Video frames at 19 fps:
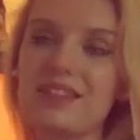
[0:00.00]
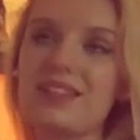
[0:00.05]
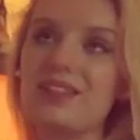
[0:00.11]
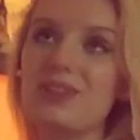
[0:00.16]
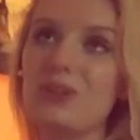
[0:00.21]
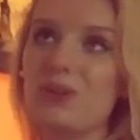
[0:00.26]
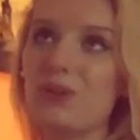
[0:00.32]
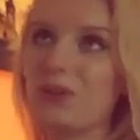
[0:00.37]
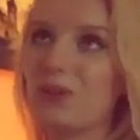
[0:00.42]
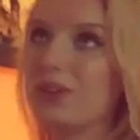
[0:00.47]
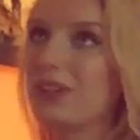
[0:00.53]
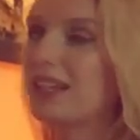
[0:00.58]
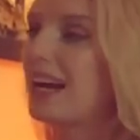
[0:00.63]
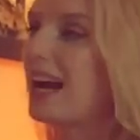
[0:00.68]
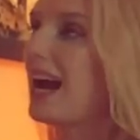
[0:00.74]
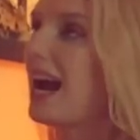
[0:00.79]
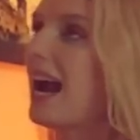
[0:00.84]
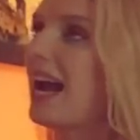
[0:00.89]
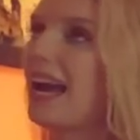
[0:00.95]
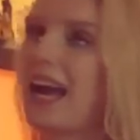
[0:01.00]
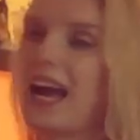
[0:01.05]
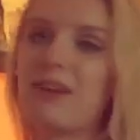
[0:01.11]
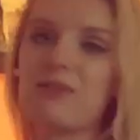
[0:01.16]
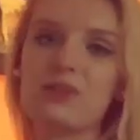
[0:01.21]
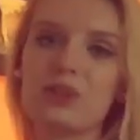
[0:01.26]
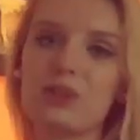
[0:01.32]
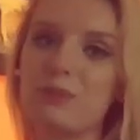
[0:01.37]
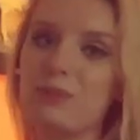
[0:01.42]
New York, I
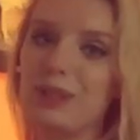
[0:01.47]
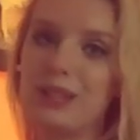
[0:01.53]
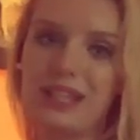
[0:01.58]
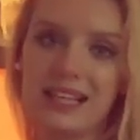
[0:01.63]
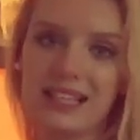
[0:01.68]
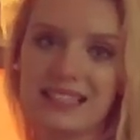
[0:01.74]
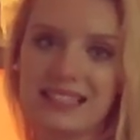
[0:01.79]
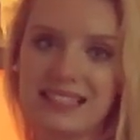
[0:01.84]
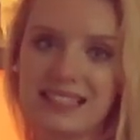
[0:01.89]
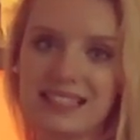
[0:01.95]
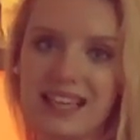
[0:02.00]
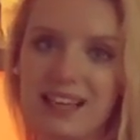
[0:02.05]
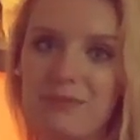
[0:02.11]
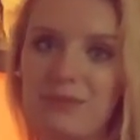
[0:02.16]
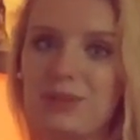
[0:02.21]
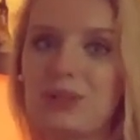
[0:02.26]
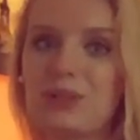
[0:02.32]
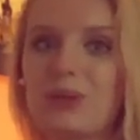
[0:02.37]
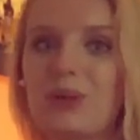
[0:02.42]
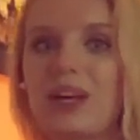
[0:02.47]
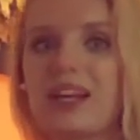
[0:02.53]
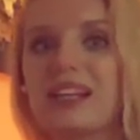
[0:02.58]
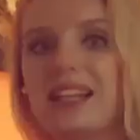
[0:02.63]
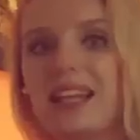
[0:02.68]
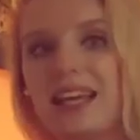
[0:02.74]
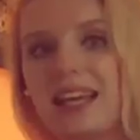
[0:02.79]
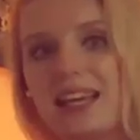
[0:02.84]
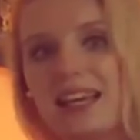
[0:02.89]
have not been yet. I've been to
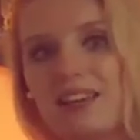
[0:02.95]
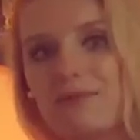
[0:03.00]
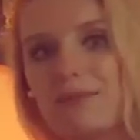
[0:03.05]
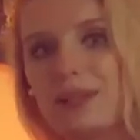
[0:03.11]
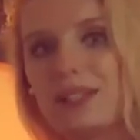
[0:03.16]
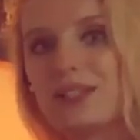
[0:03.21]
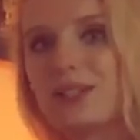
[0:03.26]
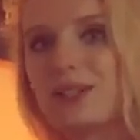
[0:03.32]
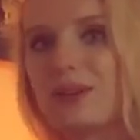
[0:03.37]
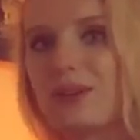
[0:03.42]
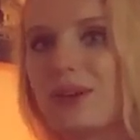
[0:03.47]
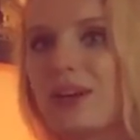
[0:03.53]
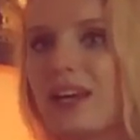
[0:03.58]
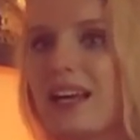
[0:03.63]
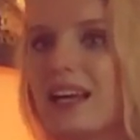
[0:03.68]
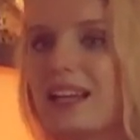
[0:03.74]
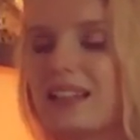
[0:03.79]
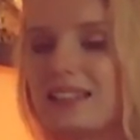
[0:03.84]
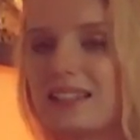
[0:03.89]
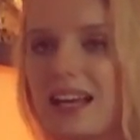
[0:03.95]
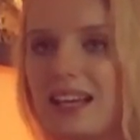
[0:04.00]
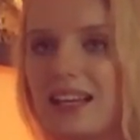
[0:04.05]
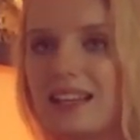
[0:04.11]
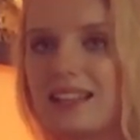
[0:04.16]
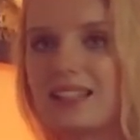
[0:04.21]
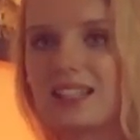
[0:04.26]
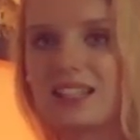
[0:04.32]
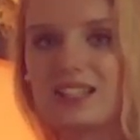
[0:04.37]
LA, I've been to
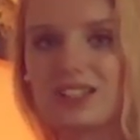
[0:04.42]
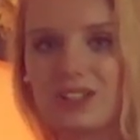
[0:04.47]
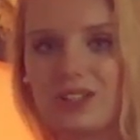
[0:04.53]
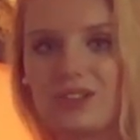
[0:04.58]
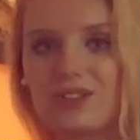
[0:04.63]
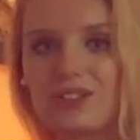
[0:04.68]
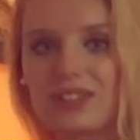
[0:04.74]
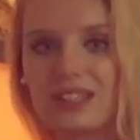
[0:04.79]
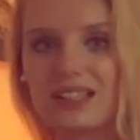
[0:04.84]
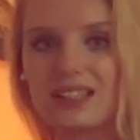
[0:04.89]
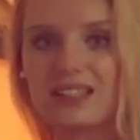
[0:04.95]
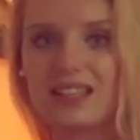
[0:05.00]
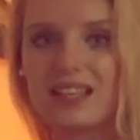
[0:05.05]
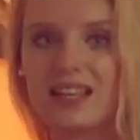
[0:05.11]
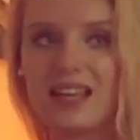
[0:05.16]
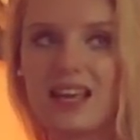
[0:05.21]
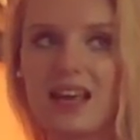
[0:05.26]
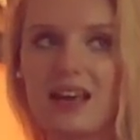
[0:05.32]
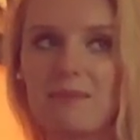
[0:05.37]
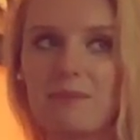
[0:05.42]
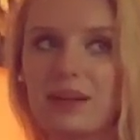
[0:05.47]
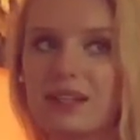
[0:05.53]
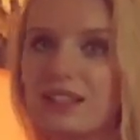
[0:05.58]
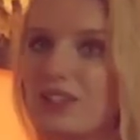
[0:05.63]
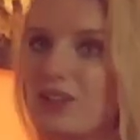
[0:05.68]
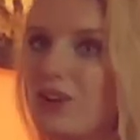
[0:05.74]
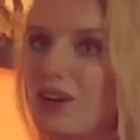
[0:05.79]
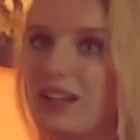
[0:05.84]
Dallas and Houston,
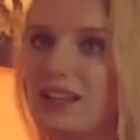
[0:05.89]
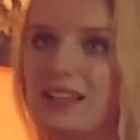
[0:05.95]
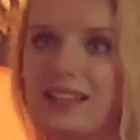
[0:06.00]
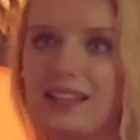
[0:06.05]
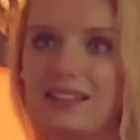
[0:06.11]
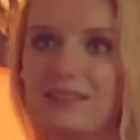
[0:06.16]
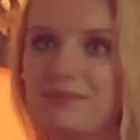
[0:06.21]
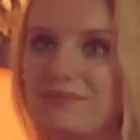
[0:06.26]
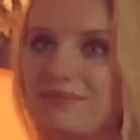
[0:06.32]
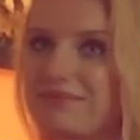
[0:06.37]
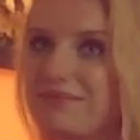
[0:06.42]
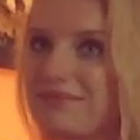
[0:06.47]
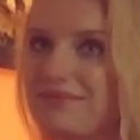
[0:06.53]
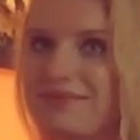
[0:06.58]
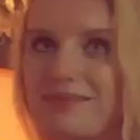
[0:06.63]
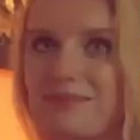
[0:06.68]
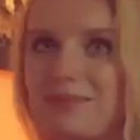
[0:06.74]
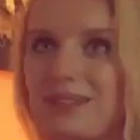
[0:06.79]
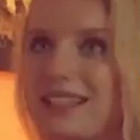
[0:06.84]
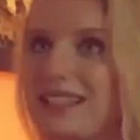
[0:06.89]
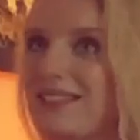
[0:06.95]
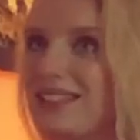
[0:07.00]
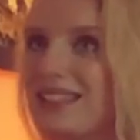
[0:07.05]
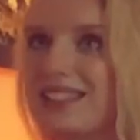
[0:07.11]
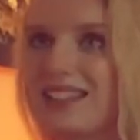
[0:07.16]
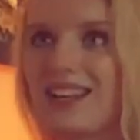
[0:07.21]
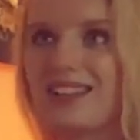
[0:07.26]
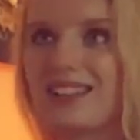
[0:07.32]
but not LA. Believe
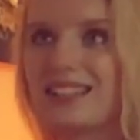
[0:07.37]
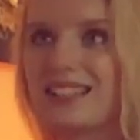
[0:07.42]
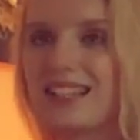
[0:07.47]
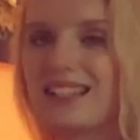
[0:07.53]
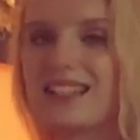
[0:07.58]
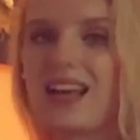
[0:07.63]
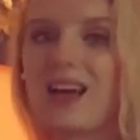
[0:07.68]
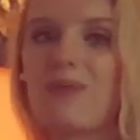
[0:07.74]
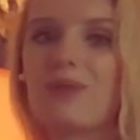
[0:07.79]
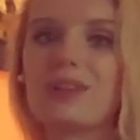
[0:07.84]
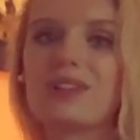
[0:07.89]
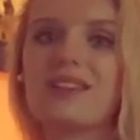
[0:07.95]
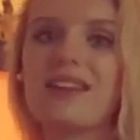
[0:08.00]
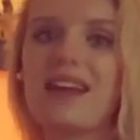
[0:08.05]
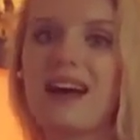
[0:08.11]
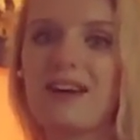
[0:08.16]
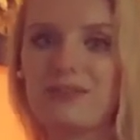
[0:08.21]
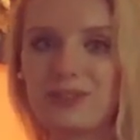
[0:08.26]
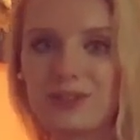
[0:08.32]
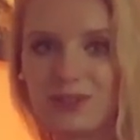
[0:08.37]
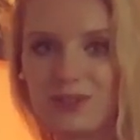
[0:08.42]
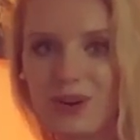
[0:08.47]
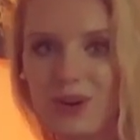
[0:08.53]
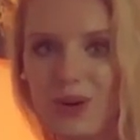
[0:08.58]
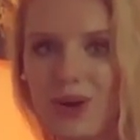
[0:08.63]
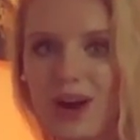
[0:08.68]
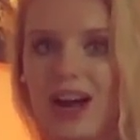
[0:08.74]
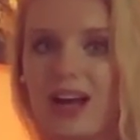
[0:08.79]
it or not, and I would love to
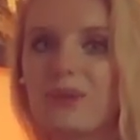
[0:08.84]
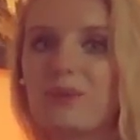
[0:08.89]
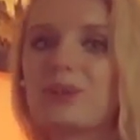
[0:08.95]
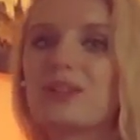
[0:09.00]
go. I